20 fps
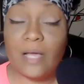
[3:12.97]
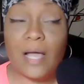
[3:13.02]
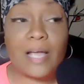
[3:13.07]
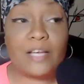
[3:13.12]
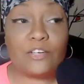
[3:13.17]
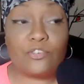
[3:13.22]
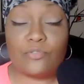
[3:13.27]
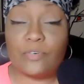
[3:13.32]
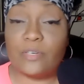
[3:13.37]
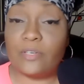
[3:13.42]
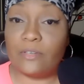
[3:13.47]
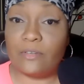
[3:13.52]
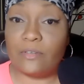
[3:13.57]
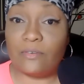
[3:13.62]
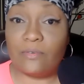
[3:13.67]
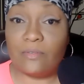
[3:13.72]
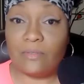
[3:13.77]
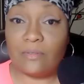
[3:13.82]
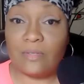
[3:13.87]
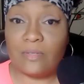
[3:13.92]
I treat
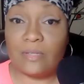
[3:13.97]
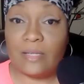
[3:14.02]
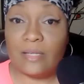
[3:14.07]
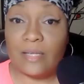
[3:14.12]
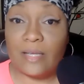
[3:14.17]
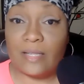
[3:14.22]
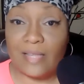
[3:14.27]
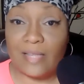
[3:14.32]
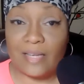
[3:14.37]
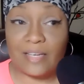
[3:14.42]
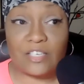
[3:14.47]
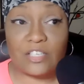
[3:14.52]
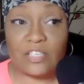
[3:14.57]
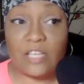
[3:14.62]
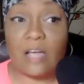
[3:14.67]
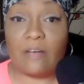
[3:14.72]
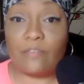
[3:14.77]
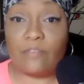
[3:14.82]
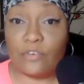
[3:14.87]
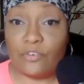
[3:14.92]
you like a
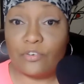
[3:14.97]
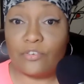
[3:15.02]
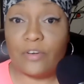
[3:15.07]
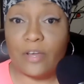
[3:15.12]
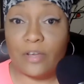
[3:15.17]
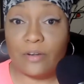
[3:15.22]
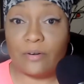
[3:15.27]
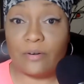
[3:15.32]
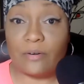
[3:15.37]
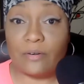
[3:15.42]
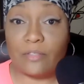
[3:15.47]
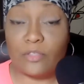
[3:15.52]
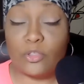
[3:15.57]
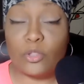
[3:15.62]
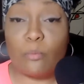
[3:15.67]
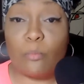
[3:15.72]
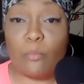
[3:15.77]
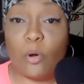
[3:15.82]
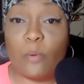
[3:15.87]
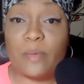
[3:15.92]
sovereign creator
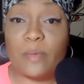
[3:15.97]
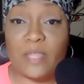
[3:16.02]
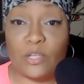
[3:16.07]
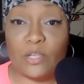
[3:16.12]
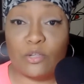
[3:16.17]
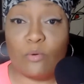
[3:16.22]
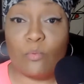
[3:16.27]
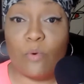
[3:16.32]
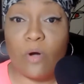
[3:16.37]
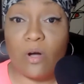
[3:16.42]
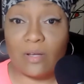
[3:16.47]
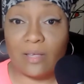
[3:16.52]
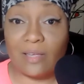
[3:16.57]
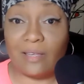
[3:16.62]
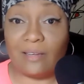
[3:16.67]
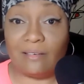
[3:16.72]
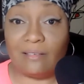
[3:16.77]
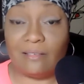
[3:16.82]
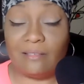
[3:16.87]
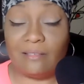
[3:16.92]
the moment that you walk in